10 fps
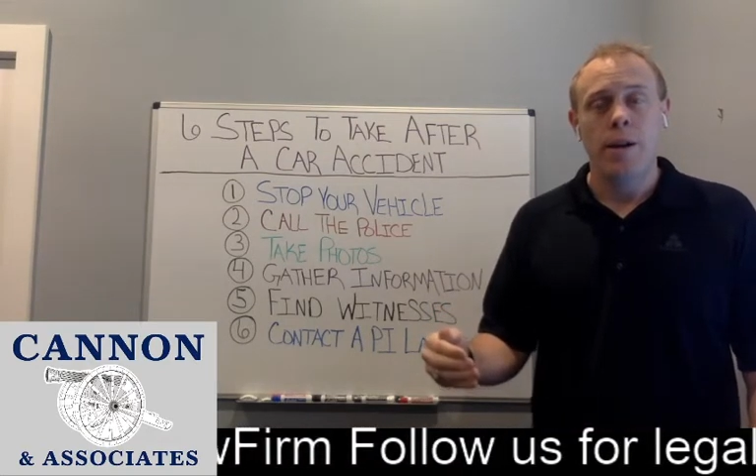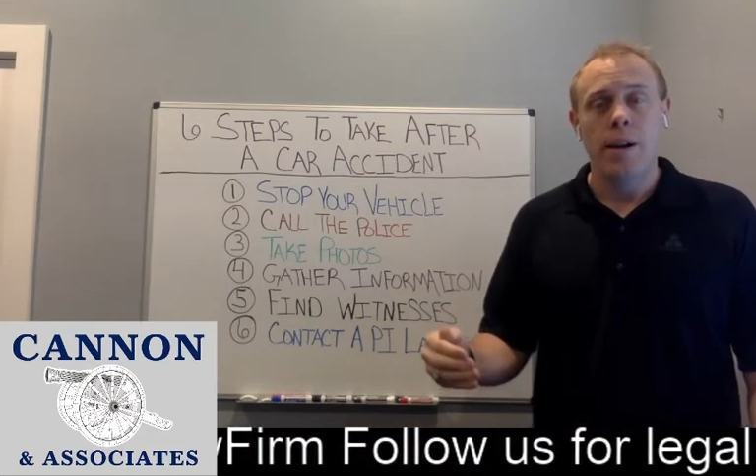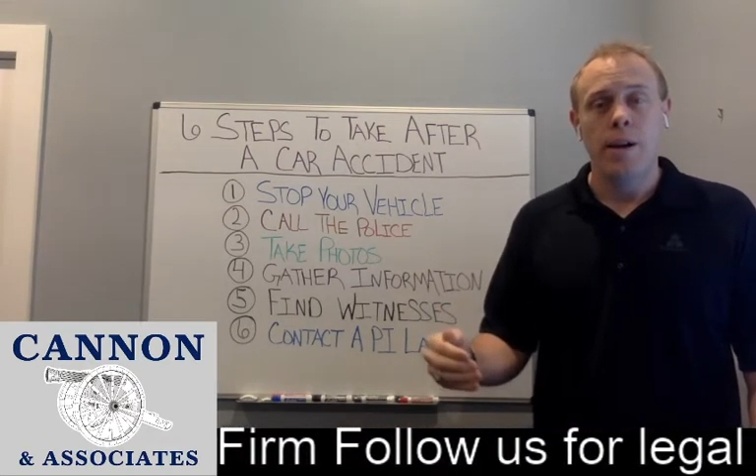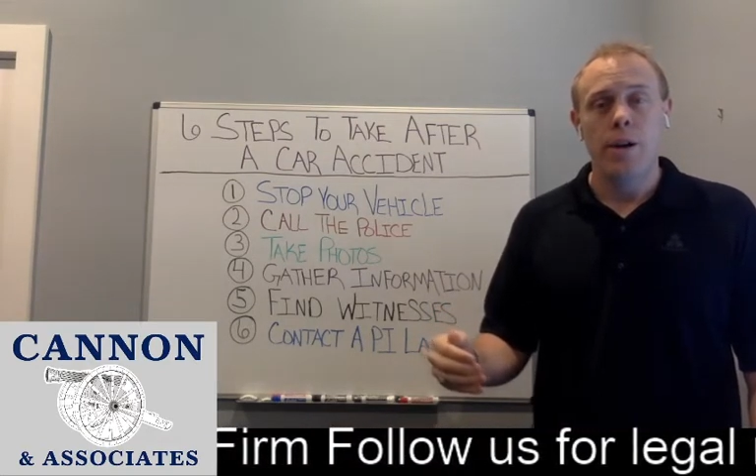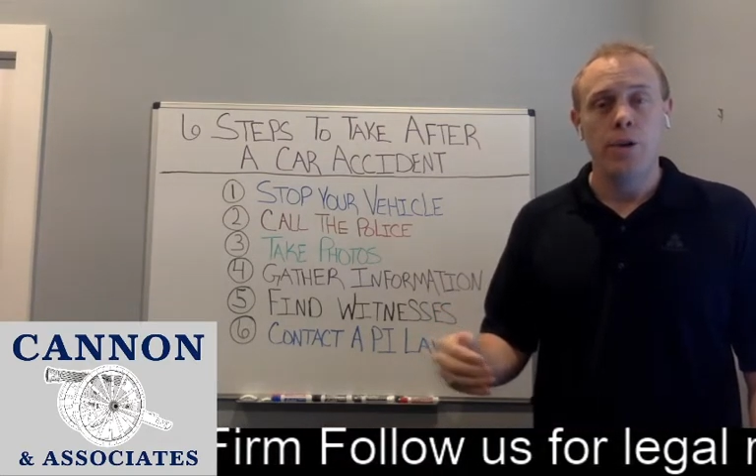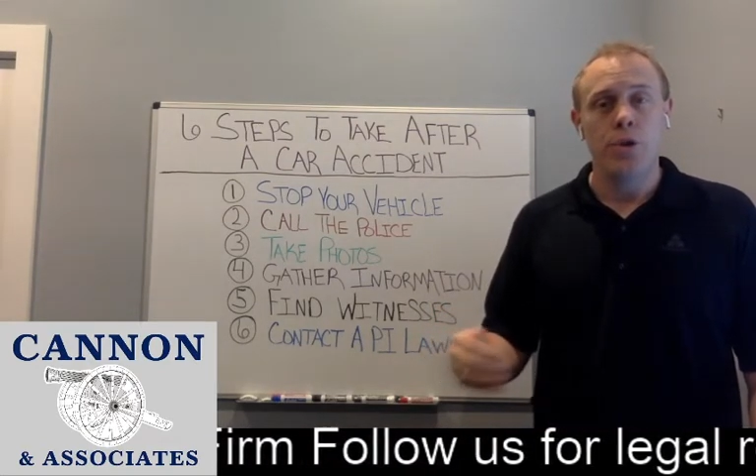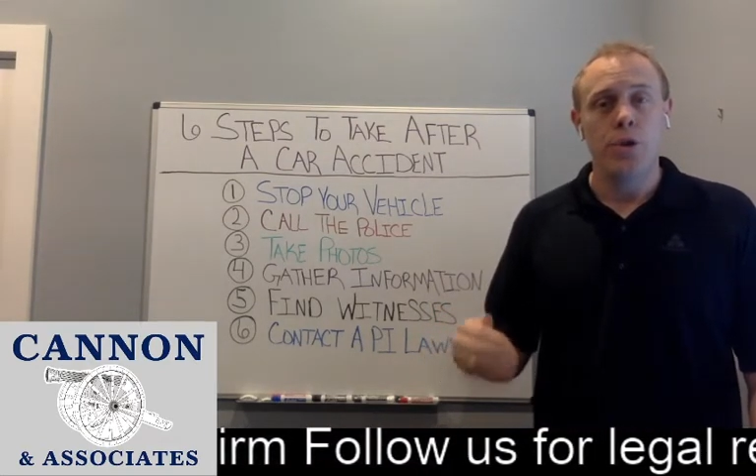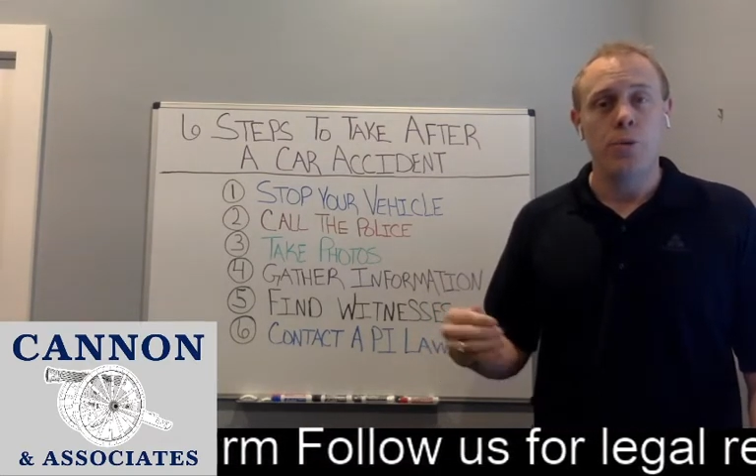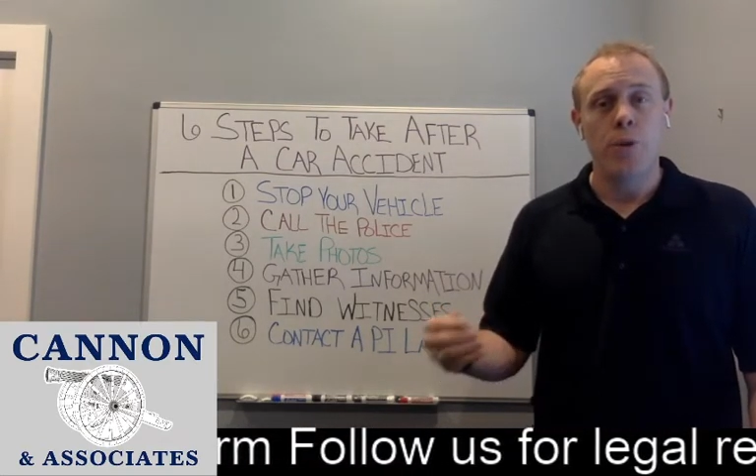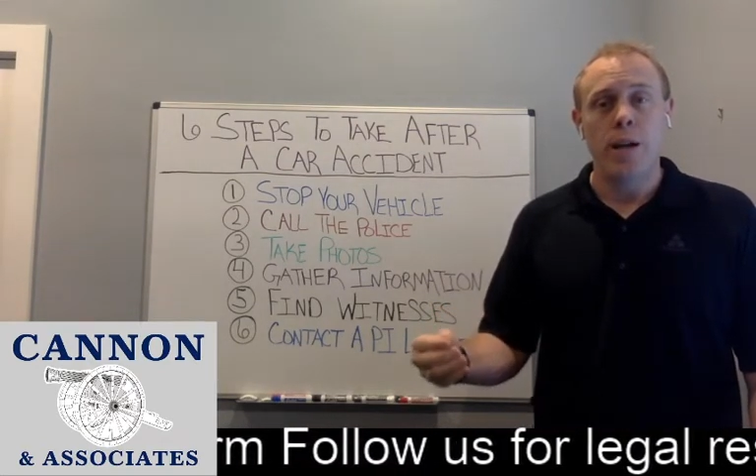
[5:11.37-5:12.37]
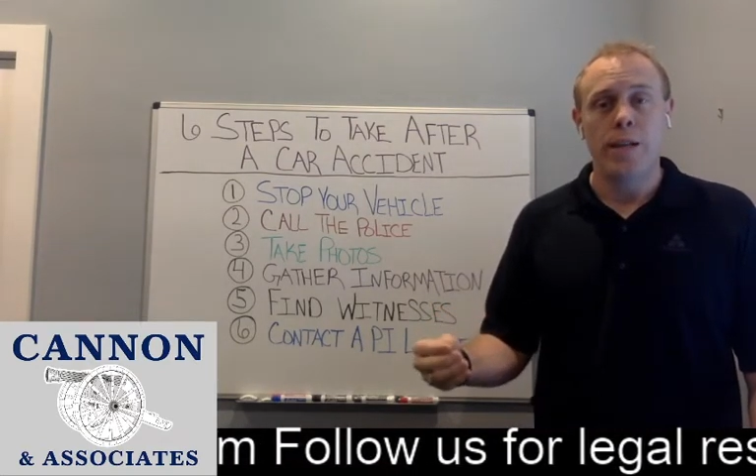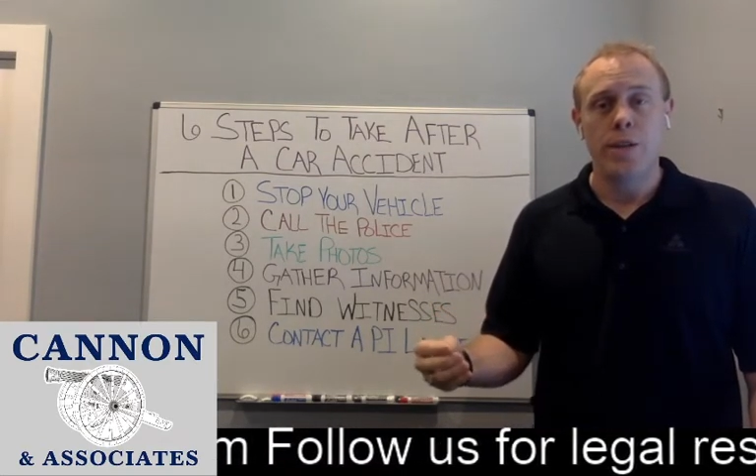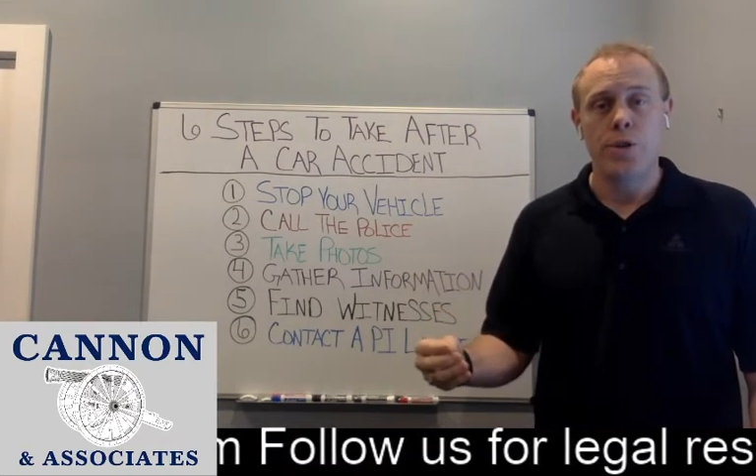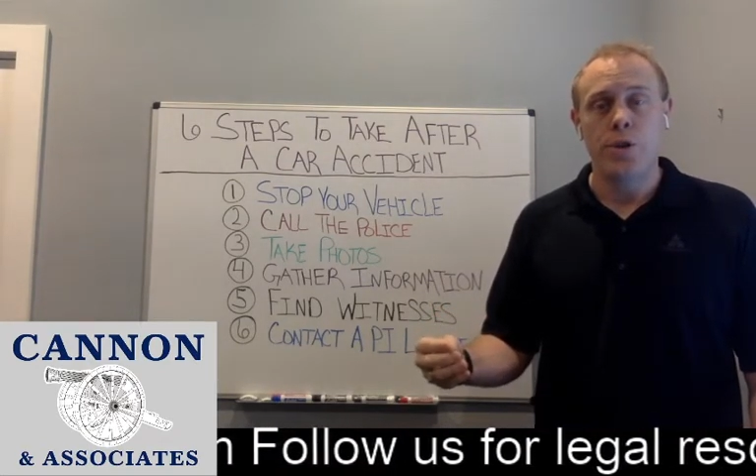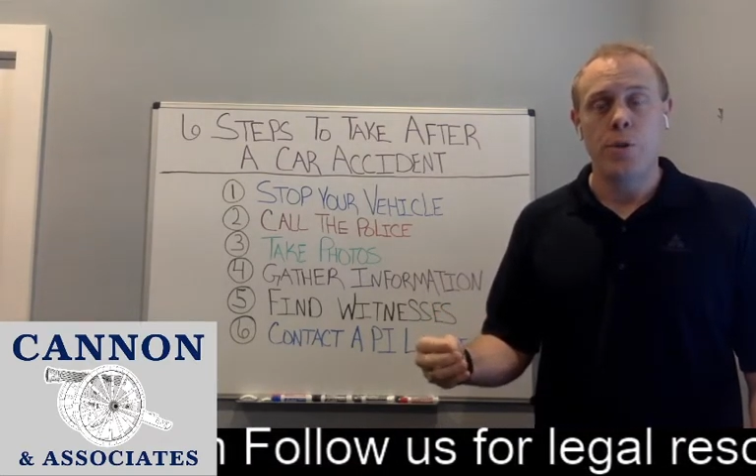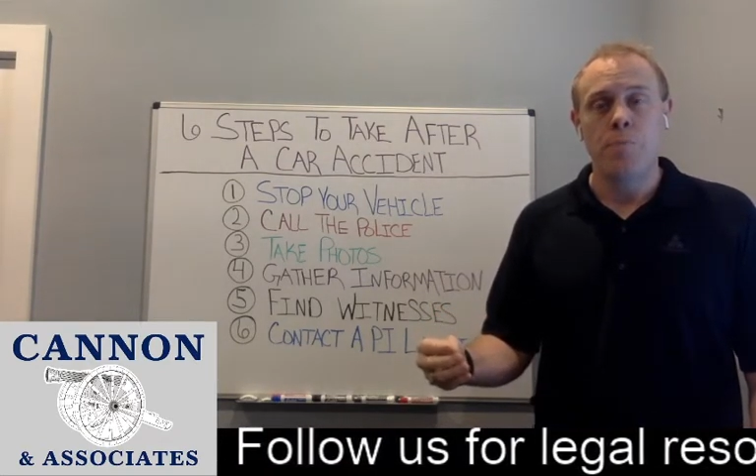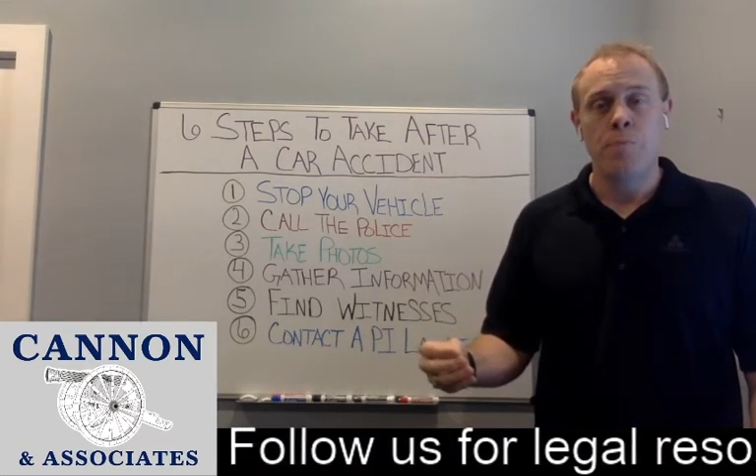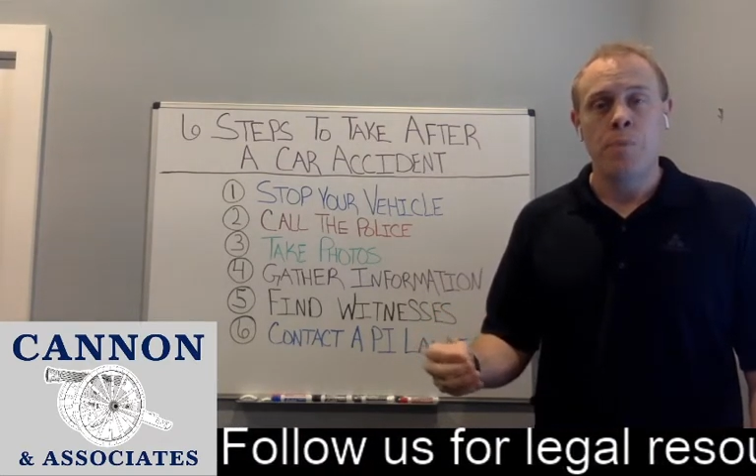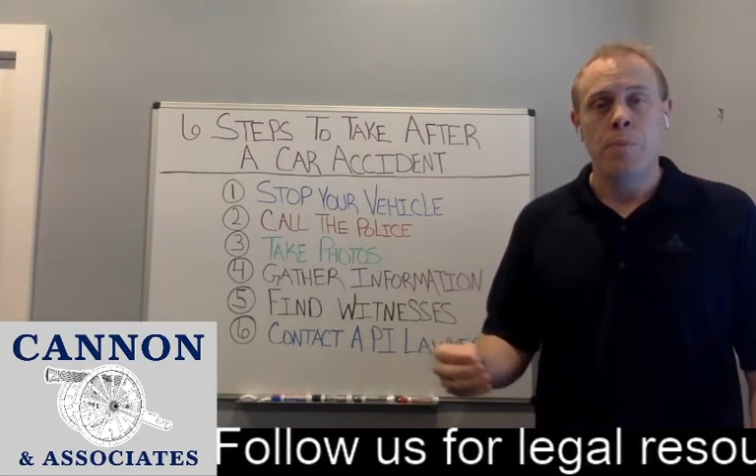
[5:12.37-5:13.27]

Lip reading: your general practitioner,